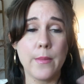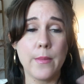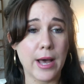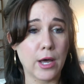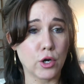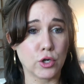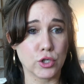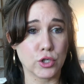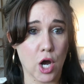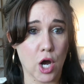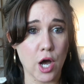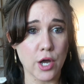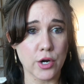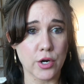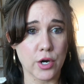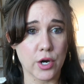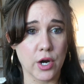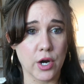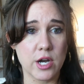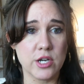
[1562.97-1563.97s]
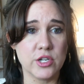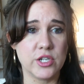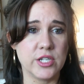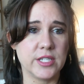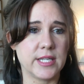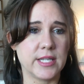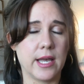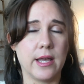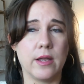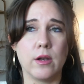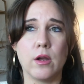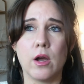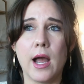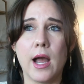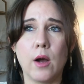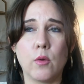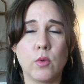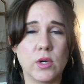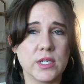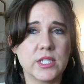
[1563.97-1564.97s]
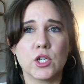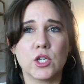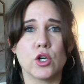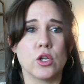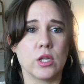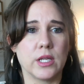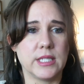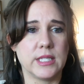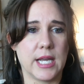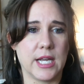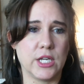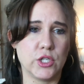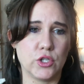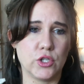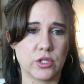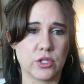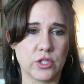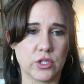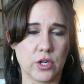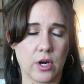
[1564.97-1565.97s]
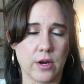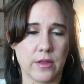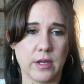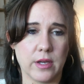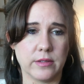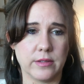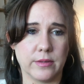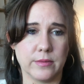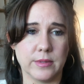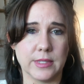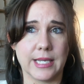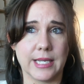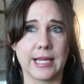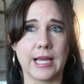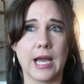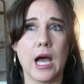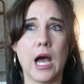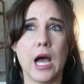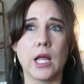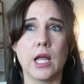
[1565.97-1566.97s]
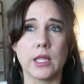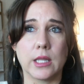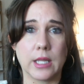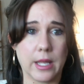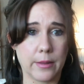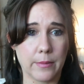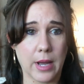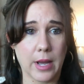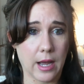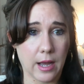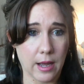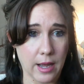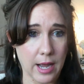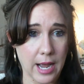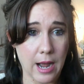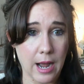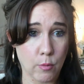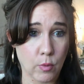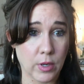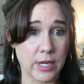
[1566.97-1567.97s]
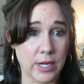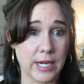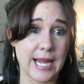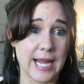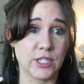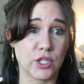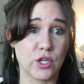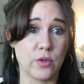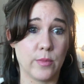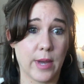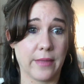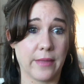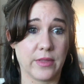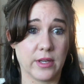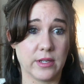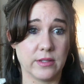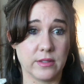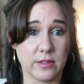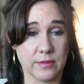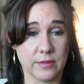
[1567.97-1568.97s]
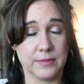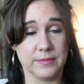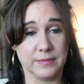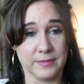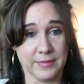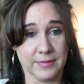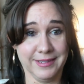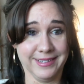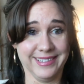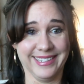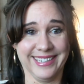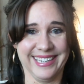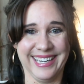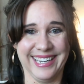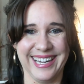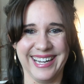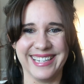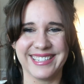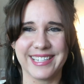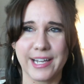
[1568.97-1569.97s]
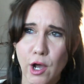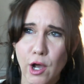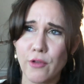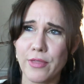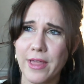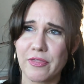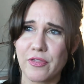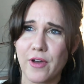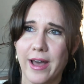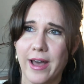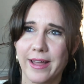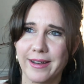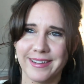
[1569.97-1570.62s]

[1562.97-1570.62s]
about her daughter, and she said, "What's the earliest age you can start this?" I was like, I wanted to ask you about this." I was like, hold that